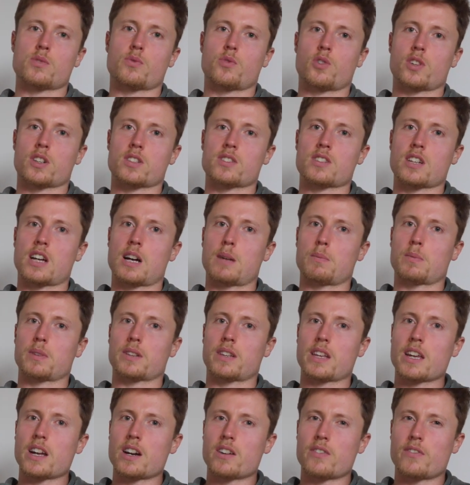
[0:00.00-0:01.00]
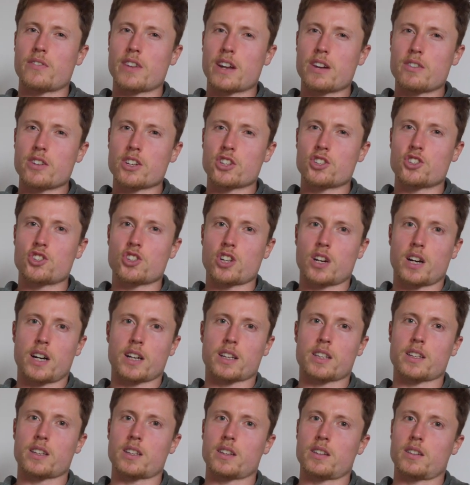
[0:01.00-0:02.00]
for example, they are very
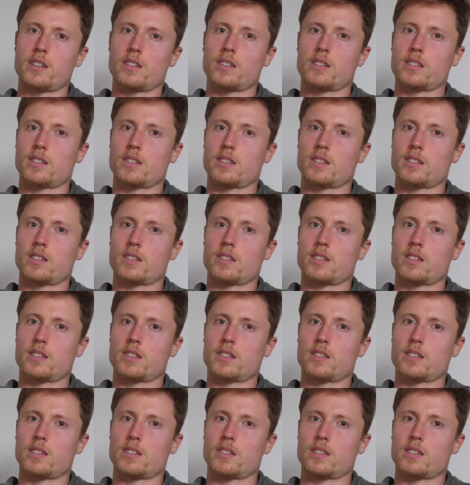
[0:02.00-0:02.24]
juggy.